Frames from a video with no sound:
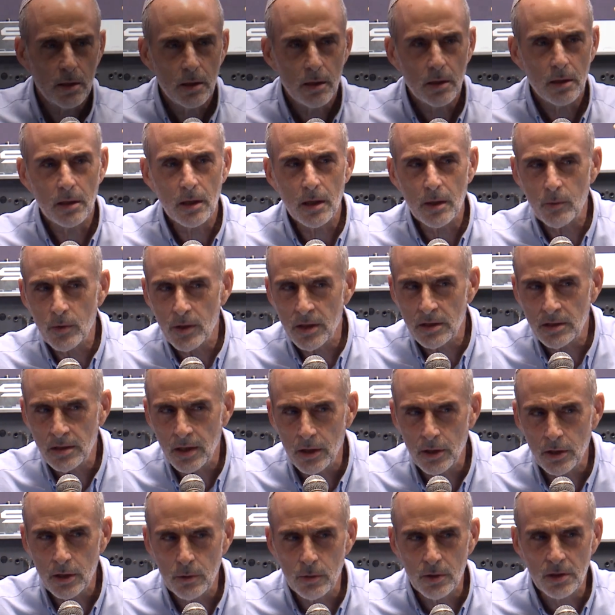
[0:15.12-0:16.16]
And I want to
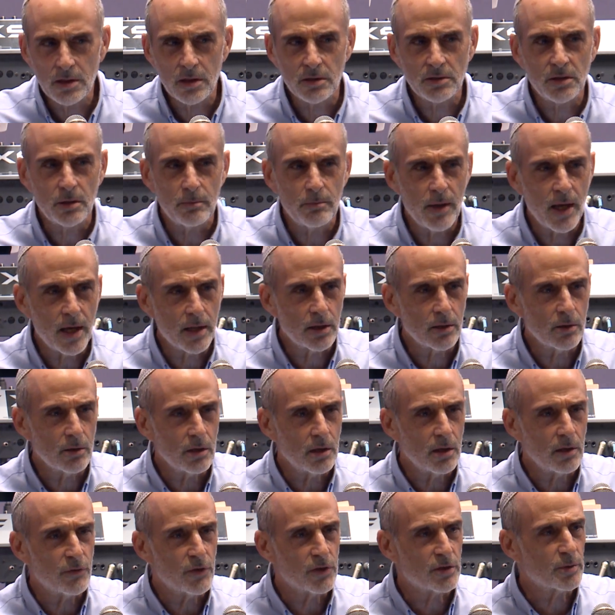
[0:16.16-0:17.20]
tell you, it doesn't matter
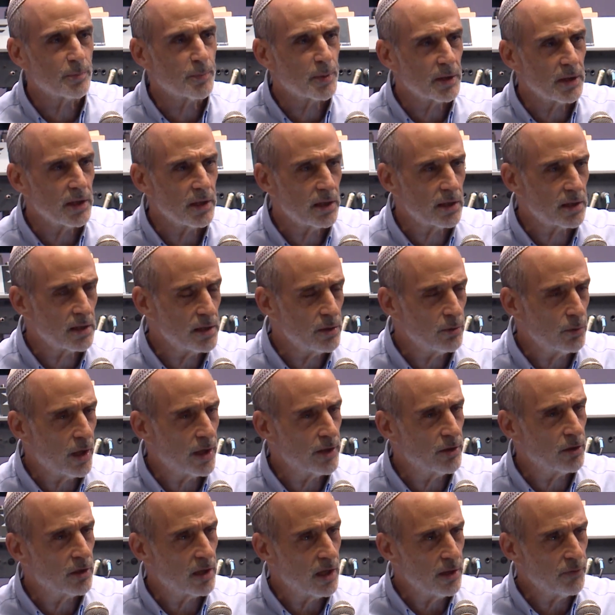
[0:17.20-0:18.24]
if it's politically right
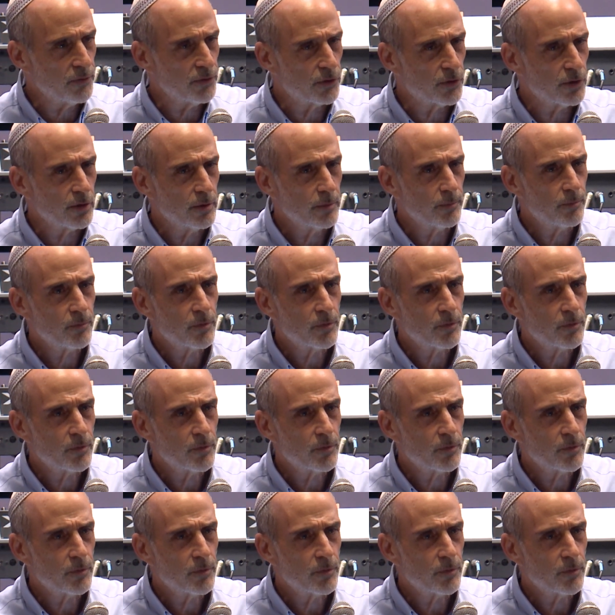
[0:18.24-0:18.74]
or left.